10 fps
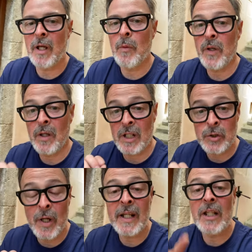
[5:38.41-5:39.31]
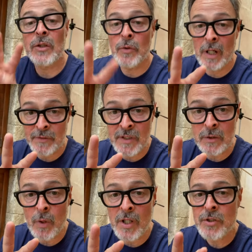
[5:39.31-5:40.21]
and we're gonna try it in two kind of
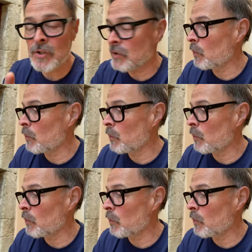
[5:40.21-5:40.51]
situations.